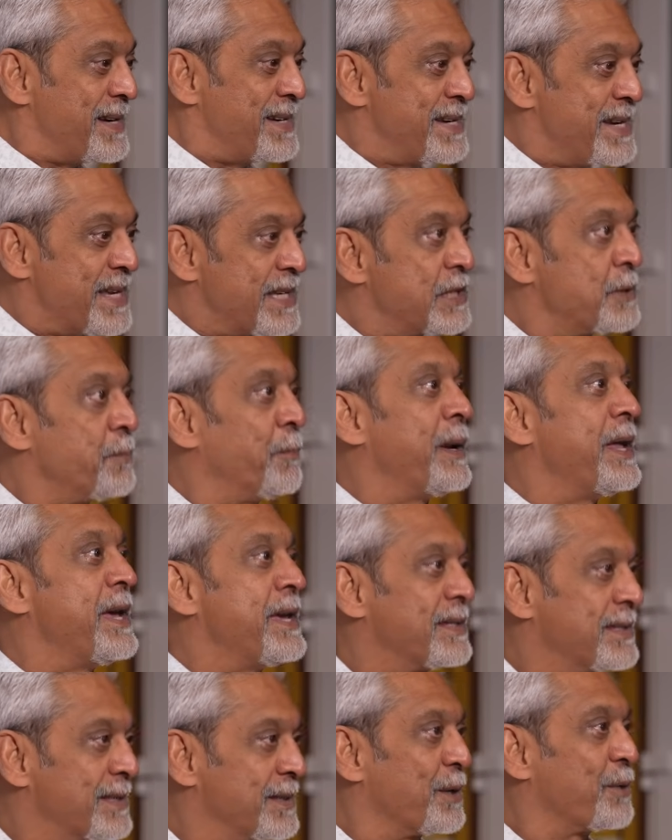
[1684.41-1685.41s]

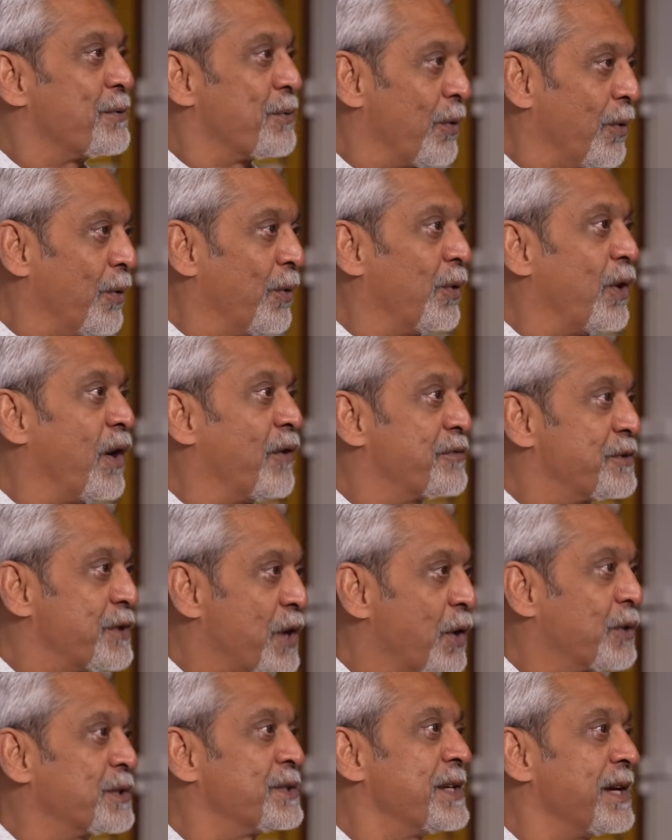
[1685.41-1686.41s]
displace the role of
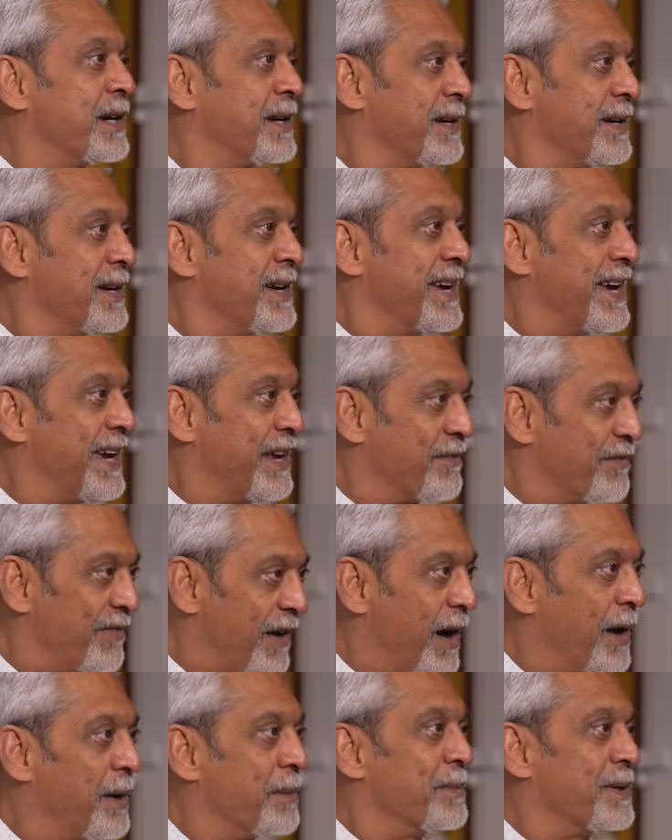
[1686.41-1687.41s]
toxic
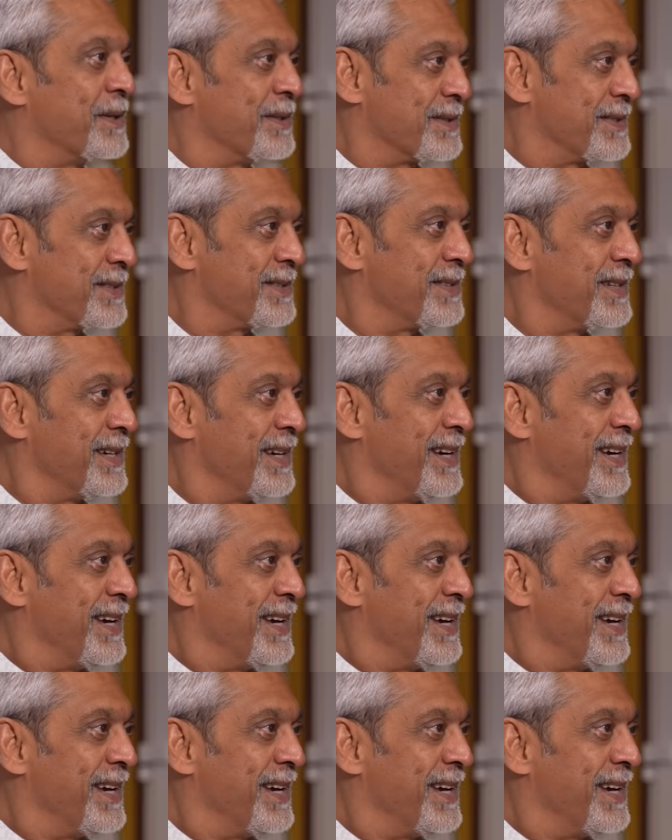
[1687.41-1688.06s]
environments